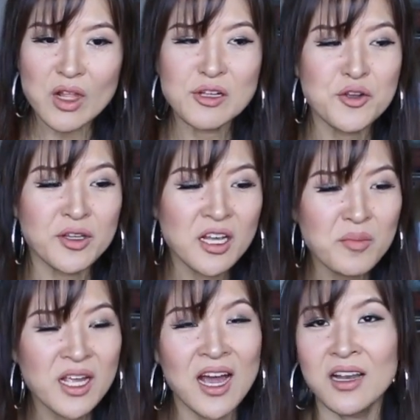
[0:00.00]
So
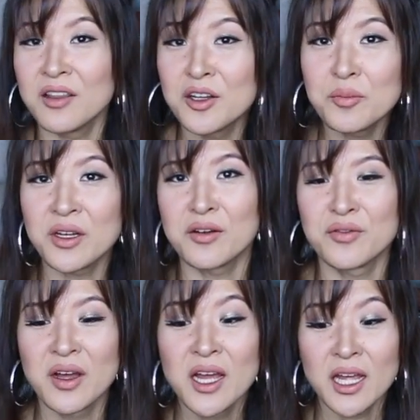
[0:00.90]
Kimmy had a little bit
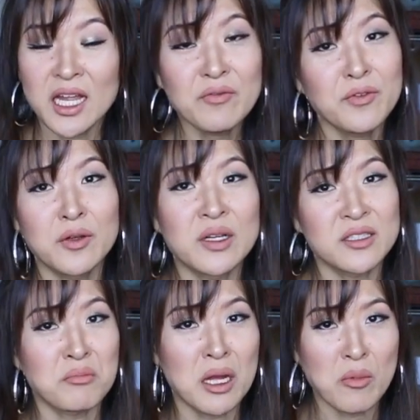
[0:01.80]
of influence
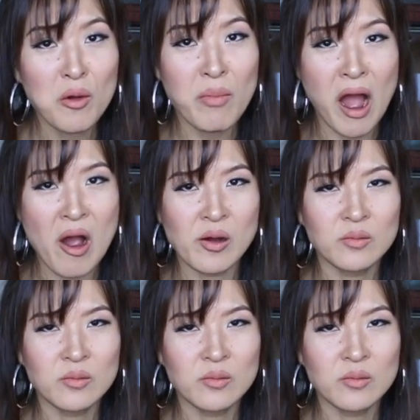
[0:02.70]
in my mukbang.